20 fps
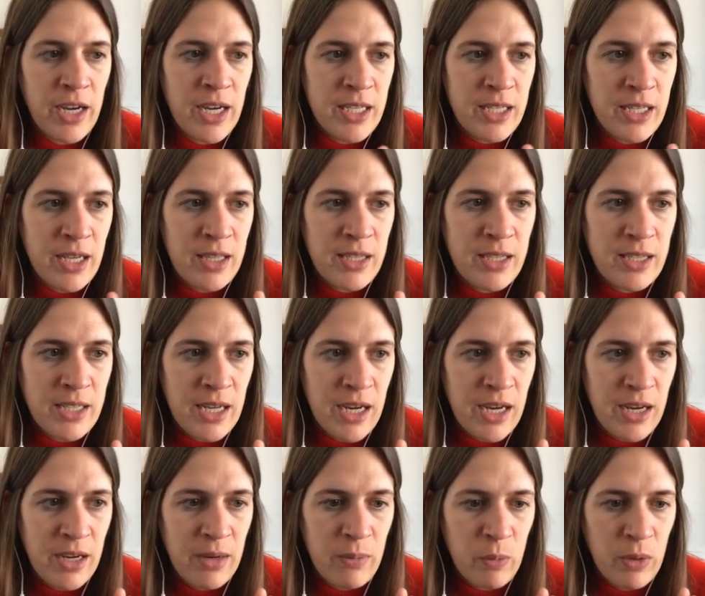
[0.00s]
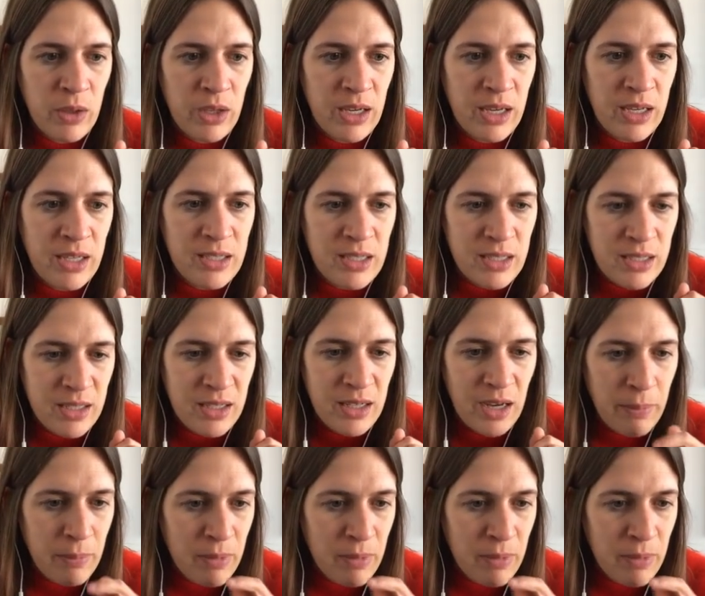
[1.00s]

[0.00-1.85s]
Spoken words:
it does stay really consistent.